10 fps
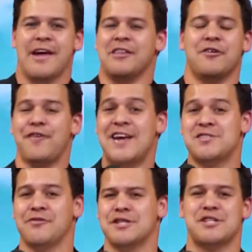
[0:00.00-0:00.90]
in the face
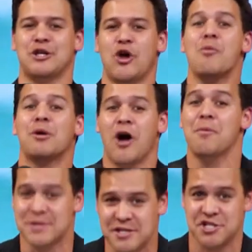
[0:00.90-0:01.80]
of this global
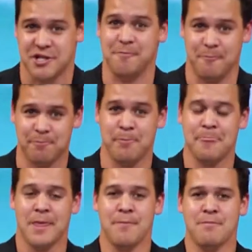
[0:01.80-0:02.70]

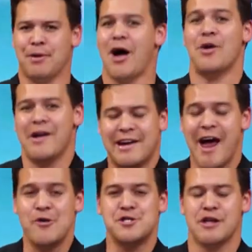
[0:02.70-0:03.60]
opposition. But I want to
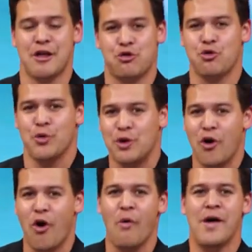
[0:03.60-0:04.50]
encourage you that through it
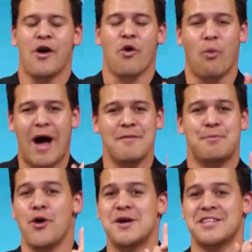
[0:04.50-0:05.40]
all, one
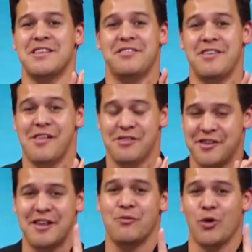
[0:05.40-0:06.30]
person
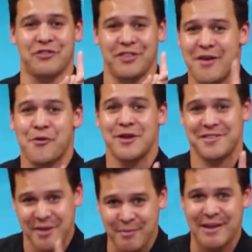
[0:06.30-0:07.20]
was never
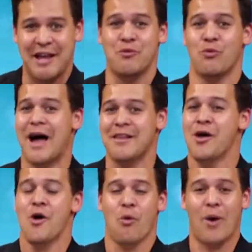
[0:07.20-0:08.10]
intimidated.
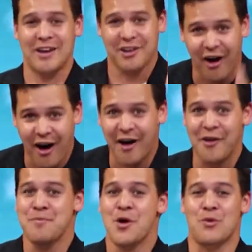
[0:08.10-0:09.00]
One
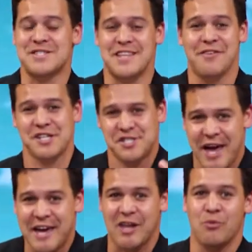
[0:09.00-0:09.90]
God was never
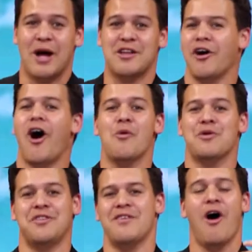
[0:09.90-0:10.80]
shaken. One God
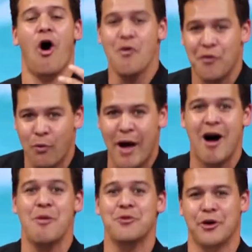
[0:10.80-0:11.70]
was never
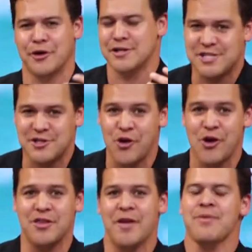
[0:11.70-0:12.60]
overwhelmed or
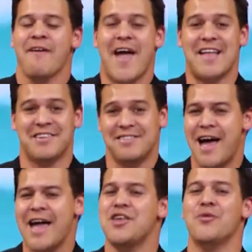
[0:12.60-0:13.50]
concerned. And
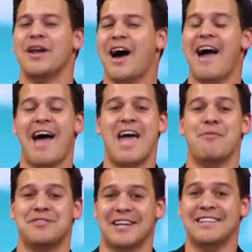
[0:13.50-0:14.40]
today you and I are
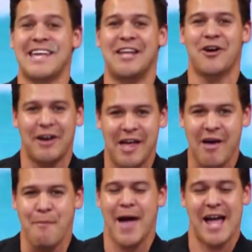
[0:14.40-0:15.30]
able to lean on
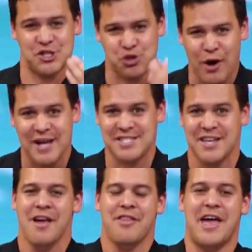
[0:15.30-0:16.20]
Him and
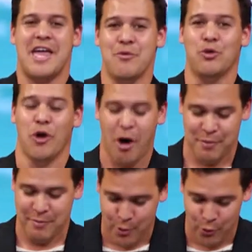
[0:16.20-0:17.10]
trust that He will not
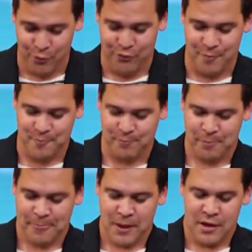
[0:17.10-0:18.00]
be moved.
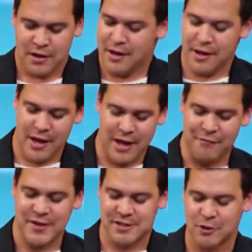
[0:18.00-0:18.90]

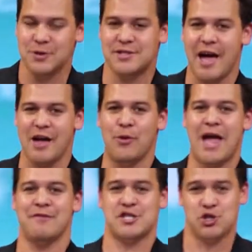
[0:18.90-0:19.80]
Every single day we
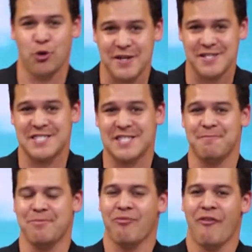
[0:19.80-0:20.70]
have a choice.
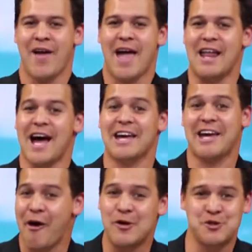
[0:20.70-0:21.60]
And I
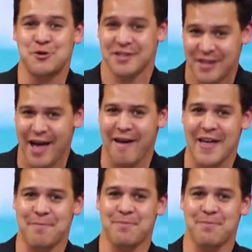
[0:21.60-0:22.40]
encourage you today,